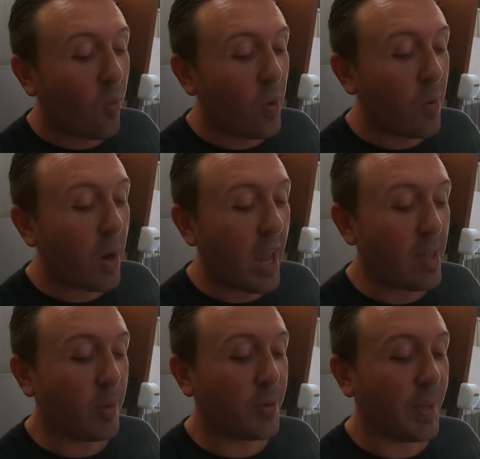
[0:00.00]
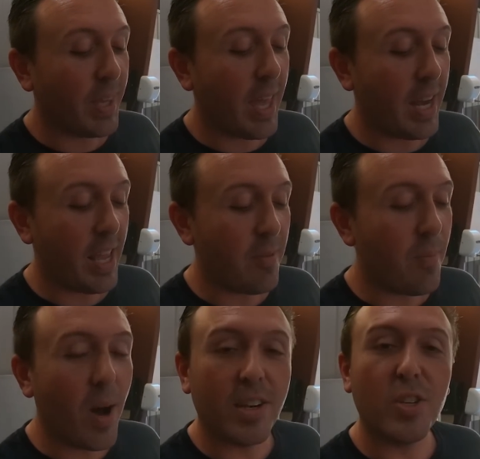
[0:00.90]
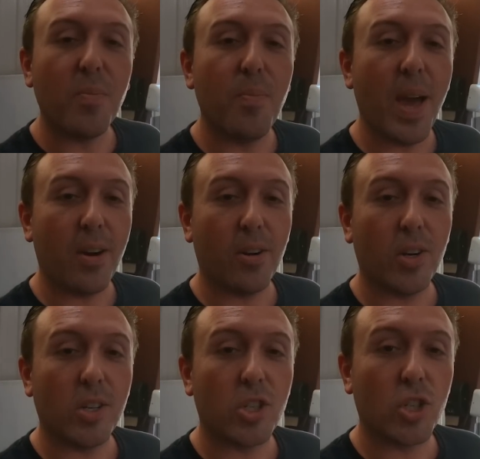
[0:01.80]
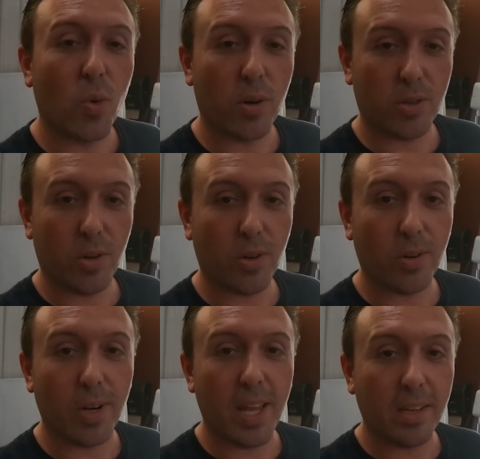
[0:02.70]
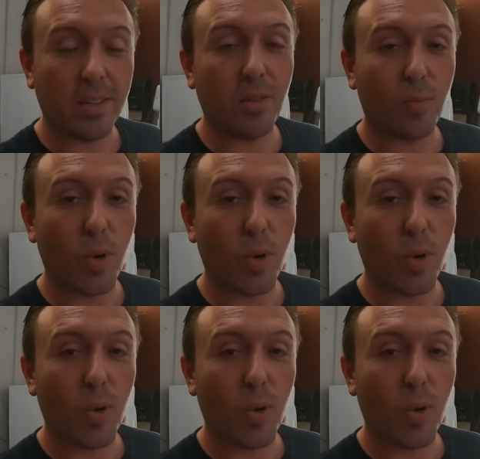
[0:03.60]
We were able to get a much better short turn into the